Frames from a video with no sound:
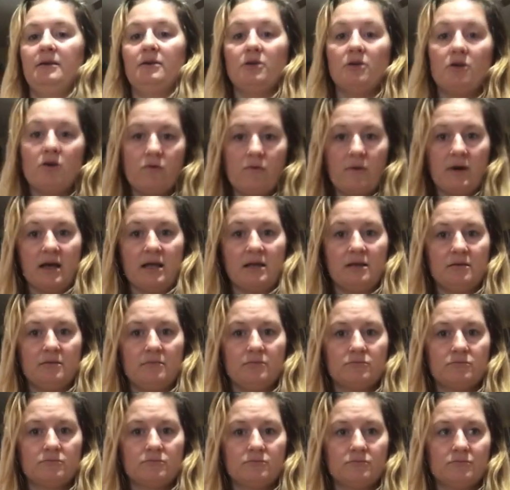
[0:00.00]
You know what?
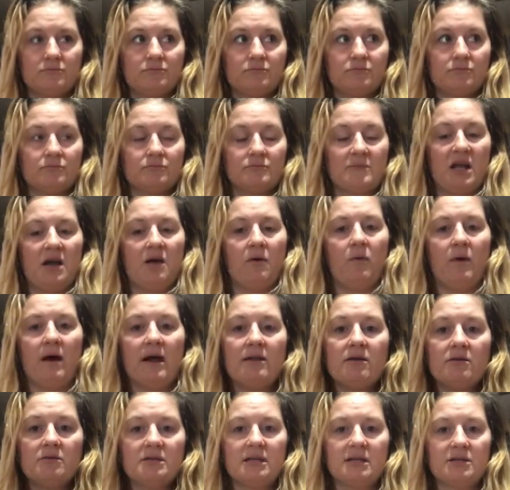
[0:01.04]

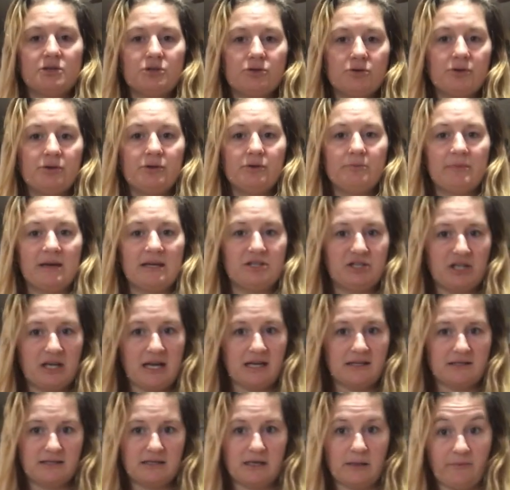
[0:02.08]
Why don't I show you my
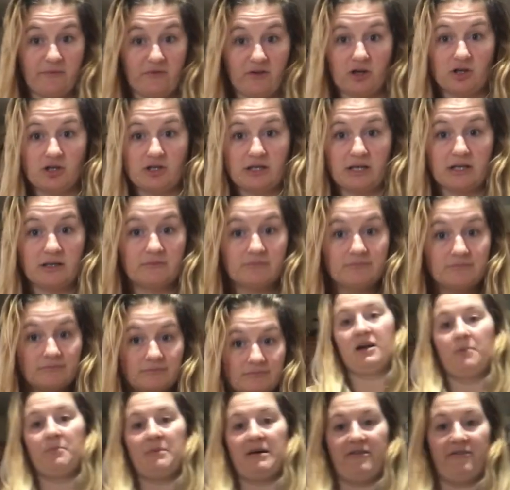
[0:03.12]
jazzed up version
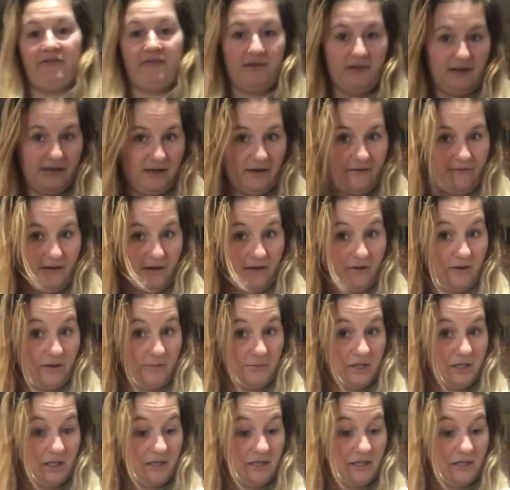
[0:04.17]
of my Philadelphia cream